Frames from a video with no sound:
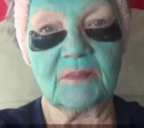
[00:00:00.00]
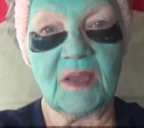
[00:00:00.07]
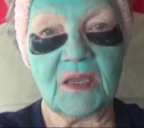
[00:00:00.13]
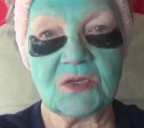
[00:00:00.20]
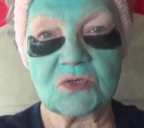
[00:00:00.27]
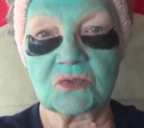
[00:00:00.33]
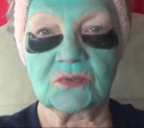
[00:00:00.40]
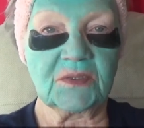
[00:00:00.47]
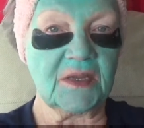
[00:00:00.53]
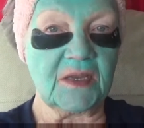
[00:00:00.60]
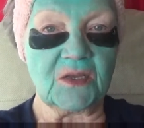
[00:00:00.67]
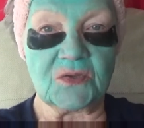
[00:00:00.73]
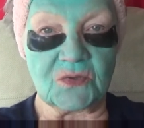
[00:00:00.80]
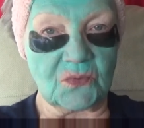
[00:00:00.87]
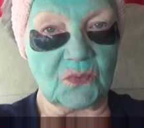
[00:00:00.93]
manger
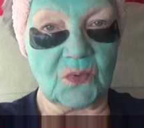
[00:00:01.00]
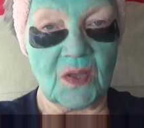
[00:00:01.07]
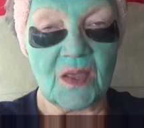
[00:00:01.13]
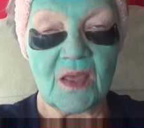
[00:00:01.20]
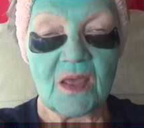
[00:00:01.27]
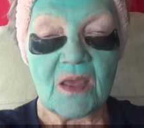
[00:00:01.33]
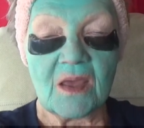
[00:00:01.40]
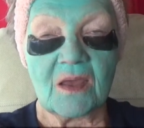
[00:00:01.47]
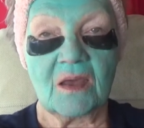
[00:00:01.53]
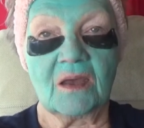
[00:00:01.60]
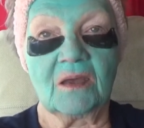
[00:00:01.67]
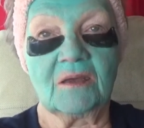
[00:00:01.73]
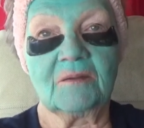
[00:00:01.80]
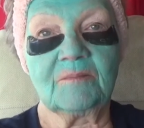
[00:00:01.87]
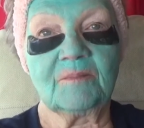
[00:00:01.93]
lean-to
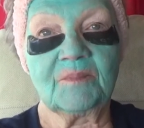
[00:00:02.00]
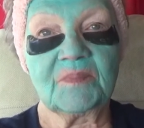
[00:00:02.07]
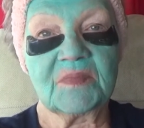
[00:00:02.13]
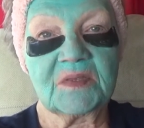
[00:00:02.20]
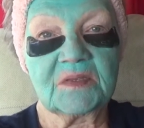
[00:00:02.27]
um,